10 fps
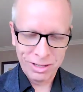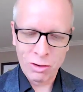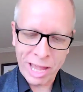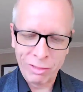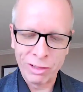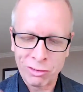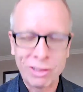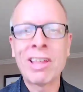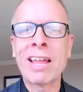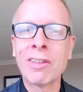okay, let's
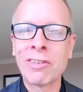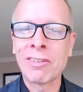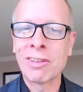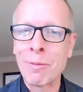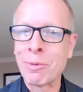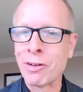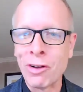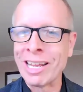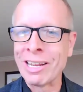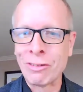take this as an
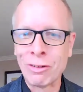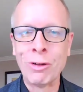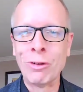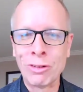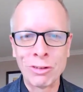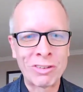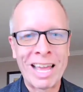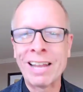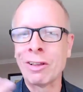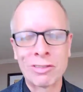opportunity to
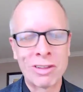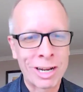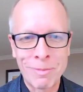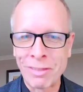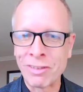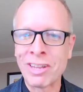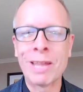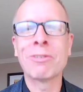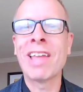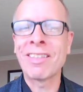set. Let's talk about the
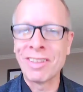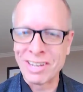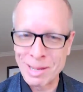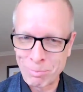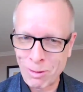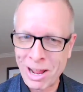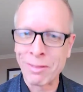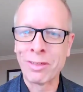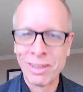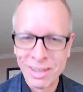teams. Take the deep
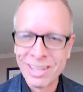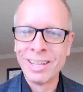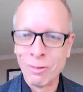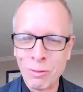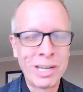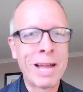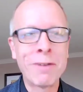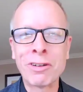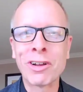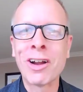breath. We
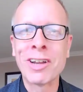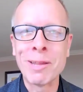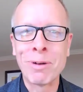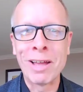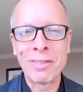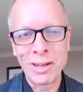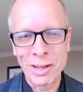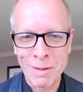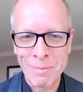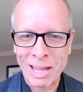never took our deep breath, and you
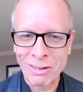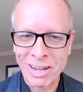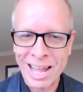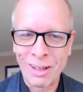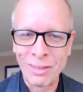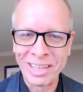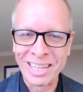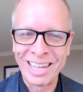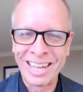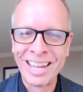can imagine how
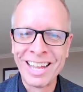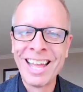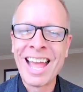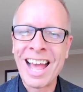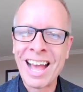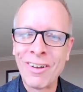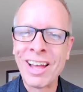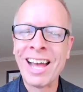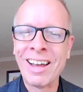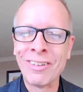the
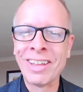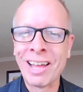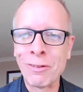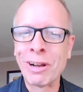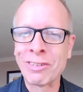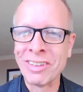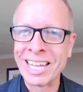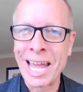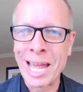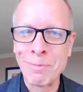how the rest of the
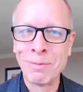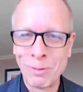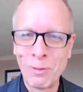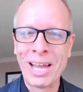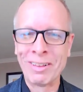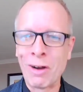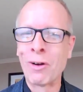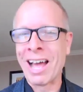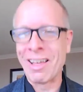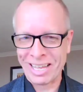game went,
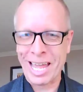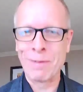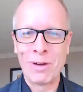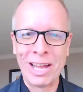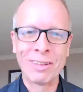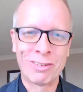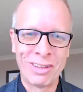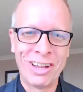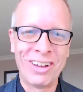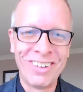or how the game went.
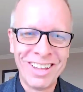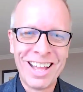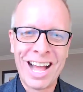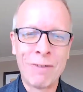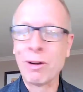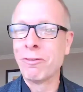So we were